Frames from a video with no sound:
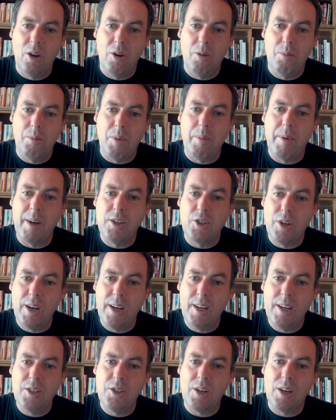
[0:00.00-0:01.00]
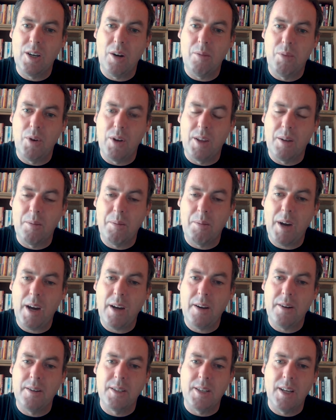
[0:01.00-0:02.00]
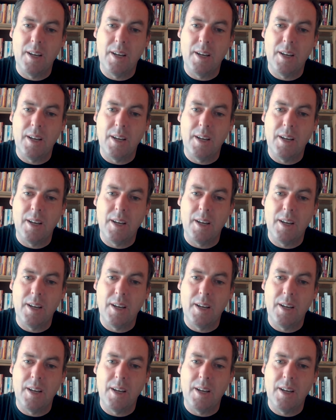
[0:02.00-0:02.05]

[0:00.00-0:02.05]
But by changing our breathing patterns,